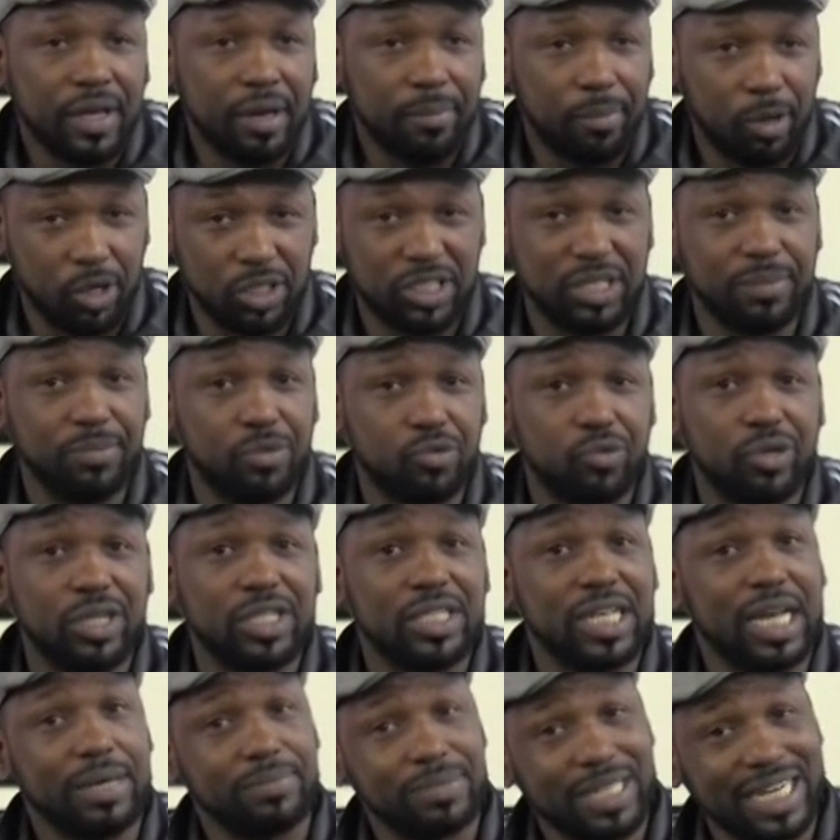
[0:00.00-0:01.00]
Boxed him 3
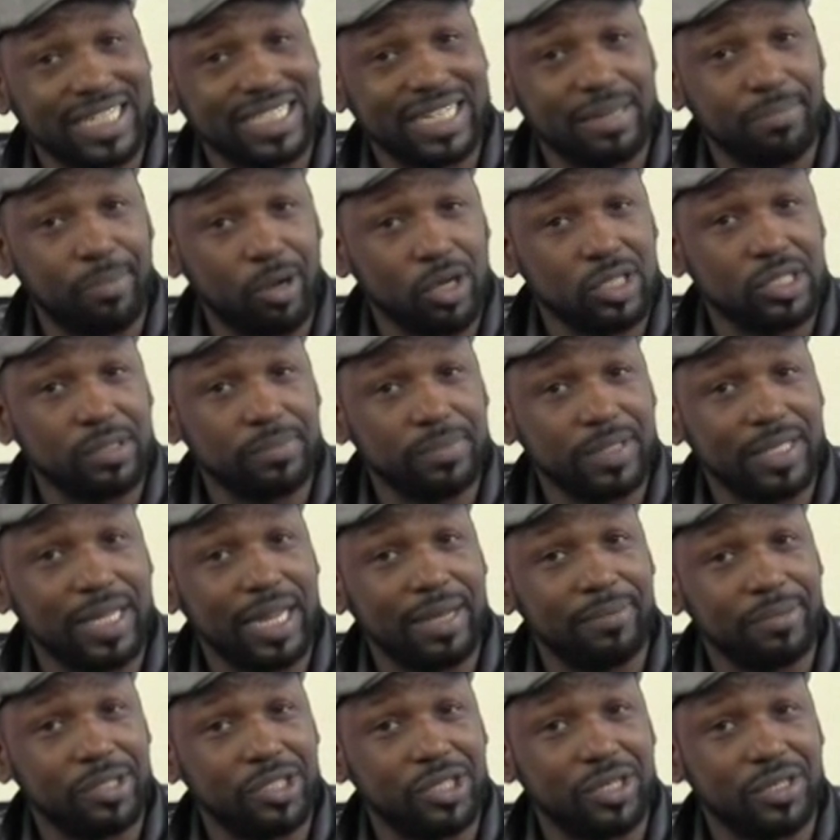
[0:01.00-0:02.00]
times, actually boxed him as an
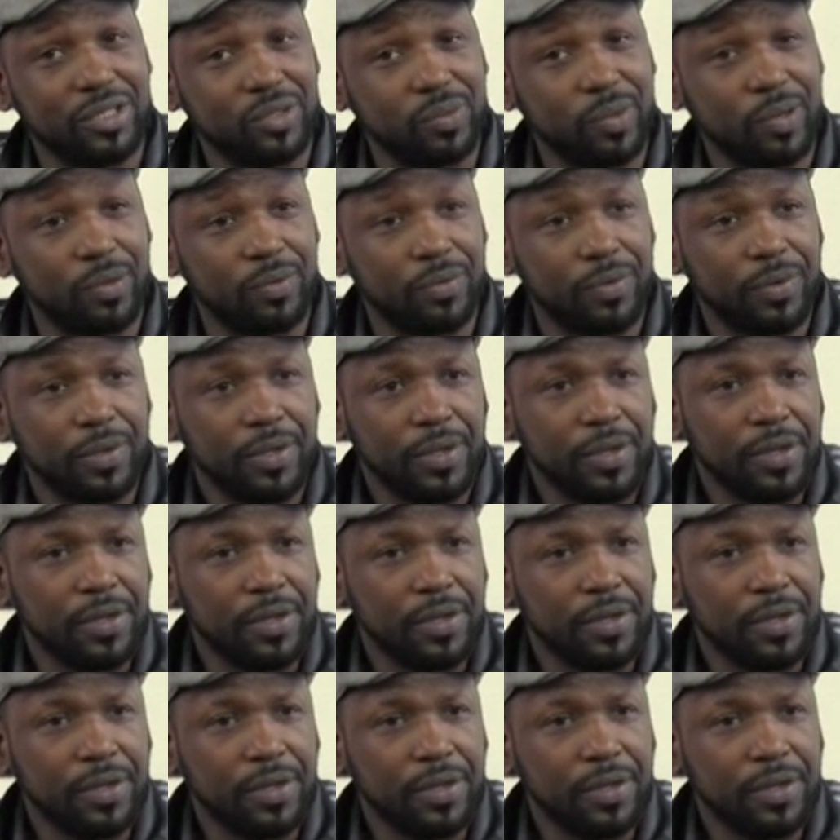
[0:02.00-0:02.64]
amateur as well.